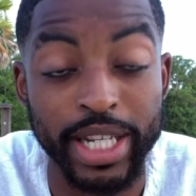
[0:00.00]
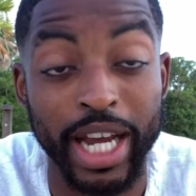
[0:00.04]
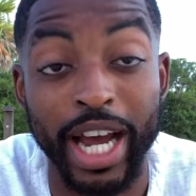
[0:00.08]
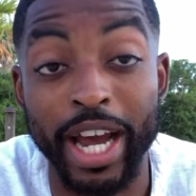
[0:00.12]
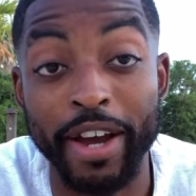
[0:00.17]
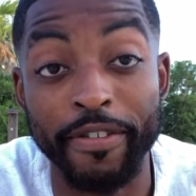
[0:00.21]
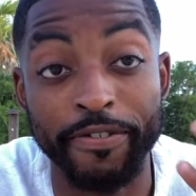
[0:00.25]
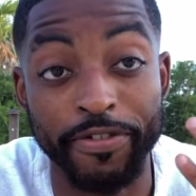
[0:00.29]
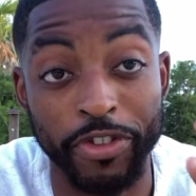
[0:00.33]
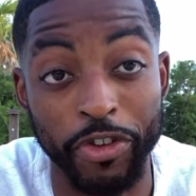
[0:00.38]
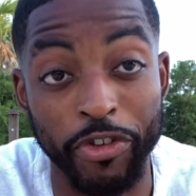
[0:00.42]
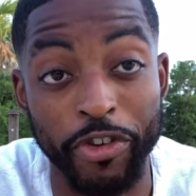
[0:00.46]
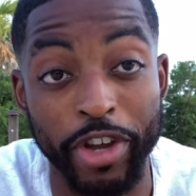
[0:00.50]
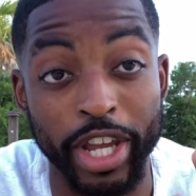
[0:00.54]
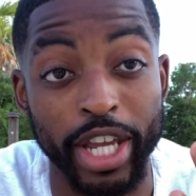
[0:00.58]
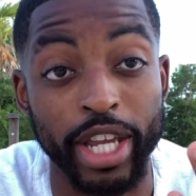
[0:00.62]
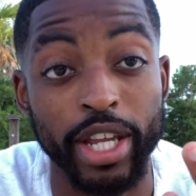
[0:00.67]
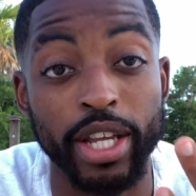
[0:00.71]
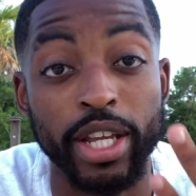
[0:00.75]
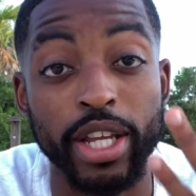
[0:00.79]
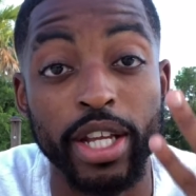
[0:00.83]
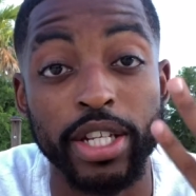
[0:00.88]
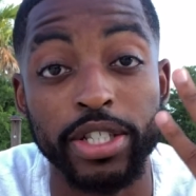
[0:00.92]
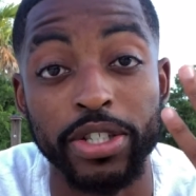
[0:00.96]
I have
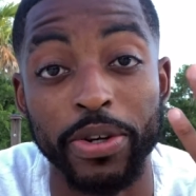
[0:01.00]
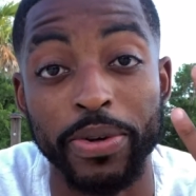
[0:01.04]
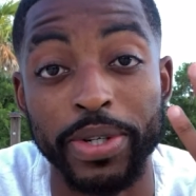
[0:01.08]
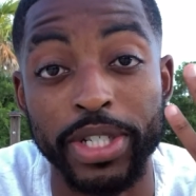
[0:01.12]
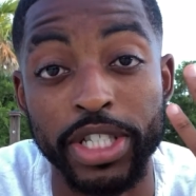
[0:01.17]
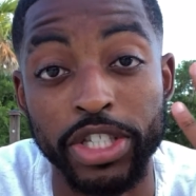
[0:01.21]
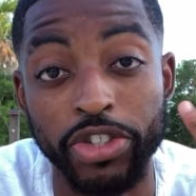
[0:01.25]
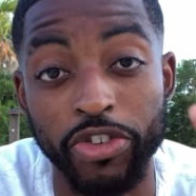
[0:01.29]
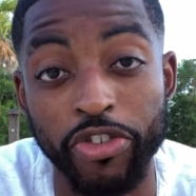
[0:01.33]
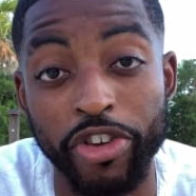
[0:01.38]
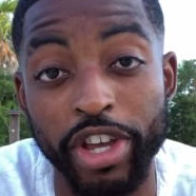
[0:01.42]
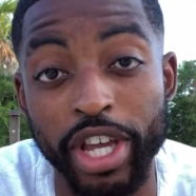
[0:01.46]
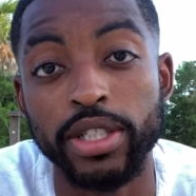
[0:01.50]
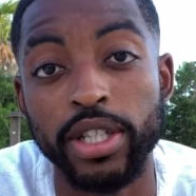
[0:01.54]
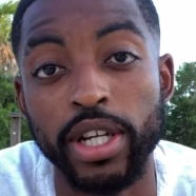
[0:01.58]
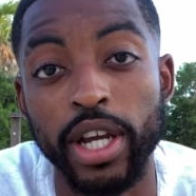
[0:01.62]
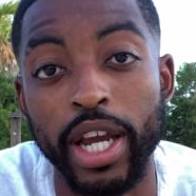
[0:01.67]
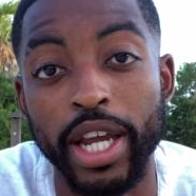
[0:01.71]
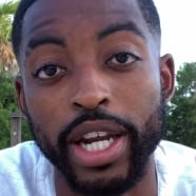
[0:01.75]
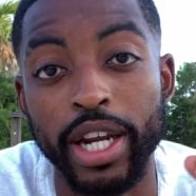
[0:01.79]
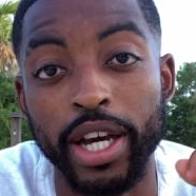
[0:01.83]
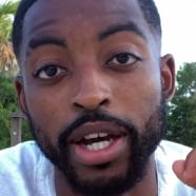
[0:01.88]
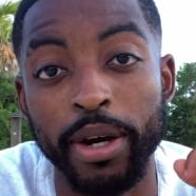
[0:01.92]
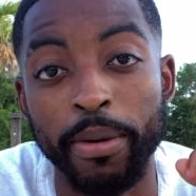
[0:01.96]
three, so it's three
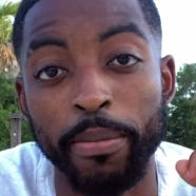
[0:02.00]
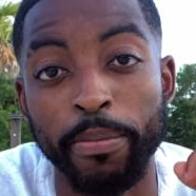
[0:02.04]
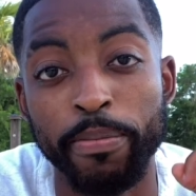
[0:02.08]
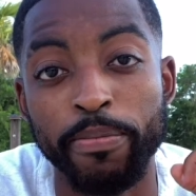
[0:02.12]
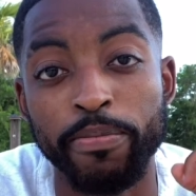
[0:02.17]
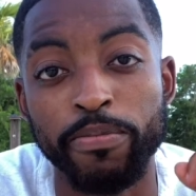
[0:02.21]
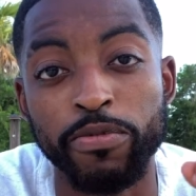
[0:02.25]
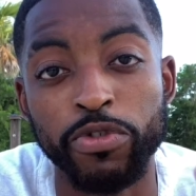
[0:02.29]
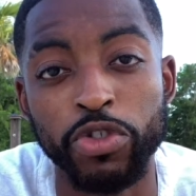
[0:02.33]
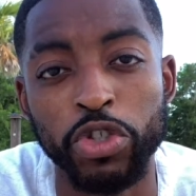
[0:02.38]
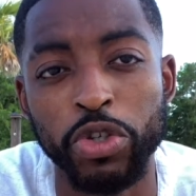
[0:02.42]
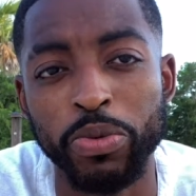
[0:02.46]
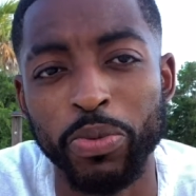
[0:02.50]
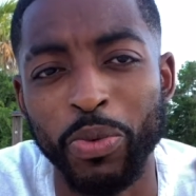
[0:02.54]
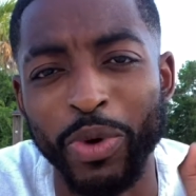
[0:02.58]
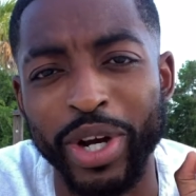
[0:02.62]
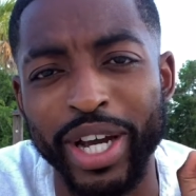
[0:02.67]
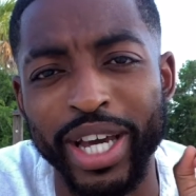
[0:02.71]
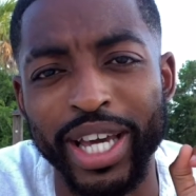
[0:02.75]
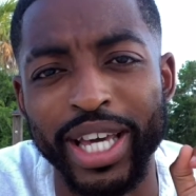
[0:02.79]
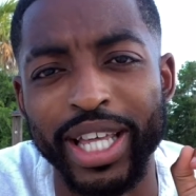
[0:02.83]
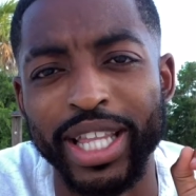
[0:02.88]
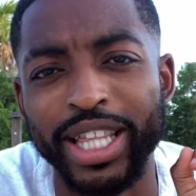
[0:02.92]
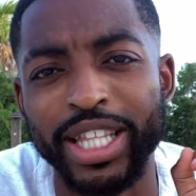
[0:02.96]
in a room
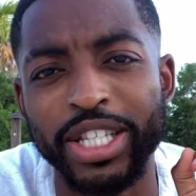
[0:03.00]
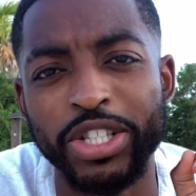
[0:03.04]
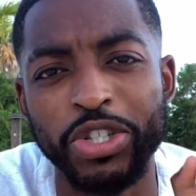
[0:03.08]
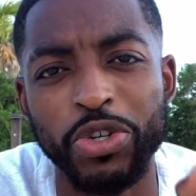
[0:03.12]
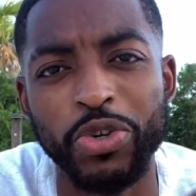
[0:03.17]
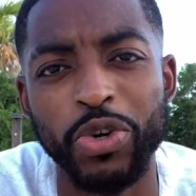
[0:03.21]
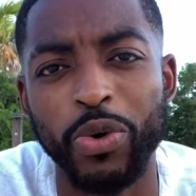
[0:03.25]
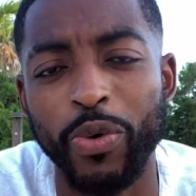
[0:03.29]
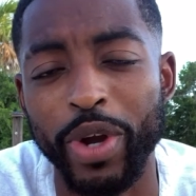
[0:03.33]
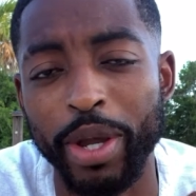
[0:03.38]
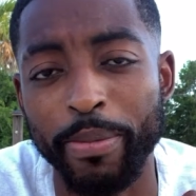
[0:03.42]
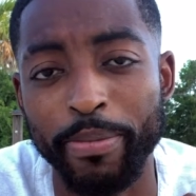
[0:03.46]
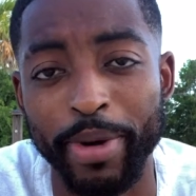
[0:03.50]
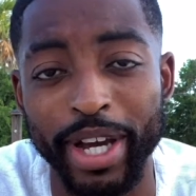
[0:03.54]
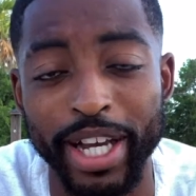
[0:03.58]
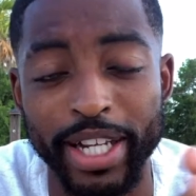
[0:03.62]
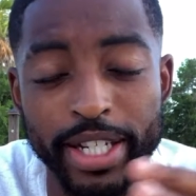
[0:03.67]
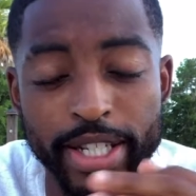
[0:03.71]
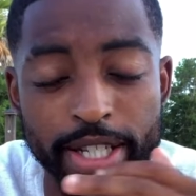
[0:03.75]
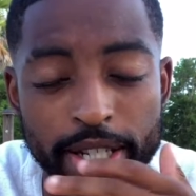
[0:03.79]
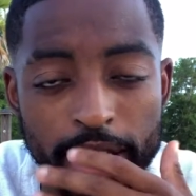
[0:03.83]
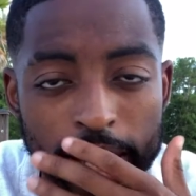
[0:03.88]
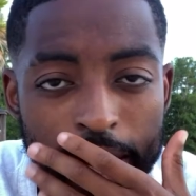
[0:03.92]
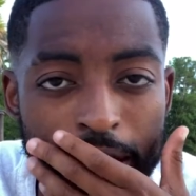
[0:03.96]
with two queen
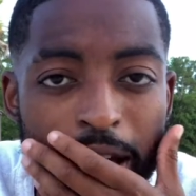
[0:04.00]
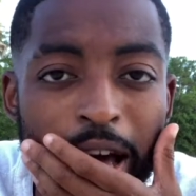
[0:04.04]
beds.